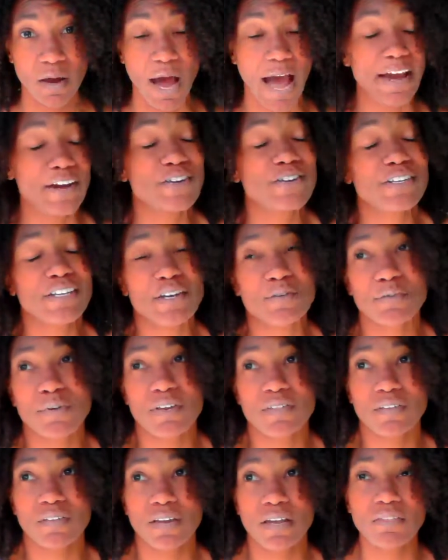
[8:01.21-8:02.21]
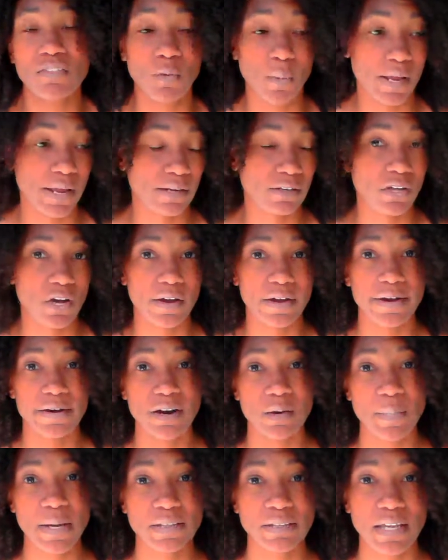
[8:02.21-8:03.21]
I couldn't get rid of the length, though I had long
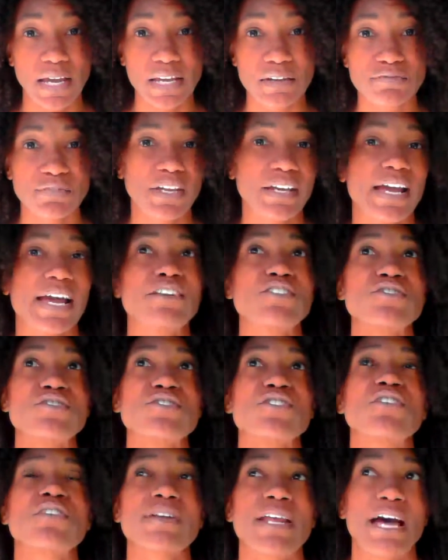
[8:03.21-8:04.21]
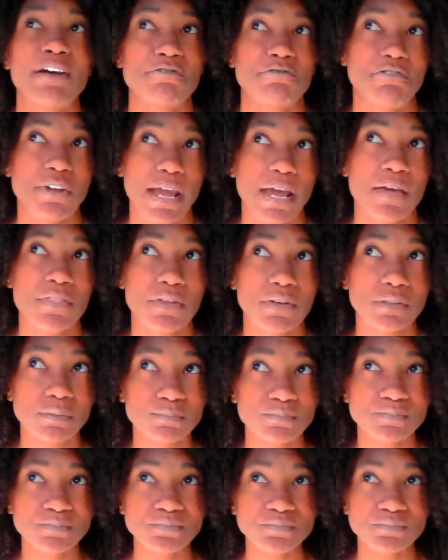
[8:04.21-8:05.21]
hair all my life. Like, I just could not fathom.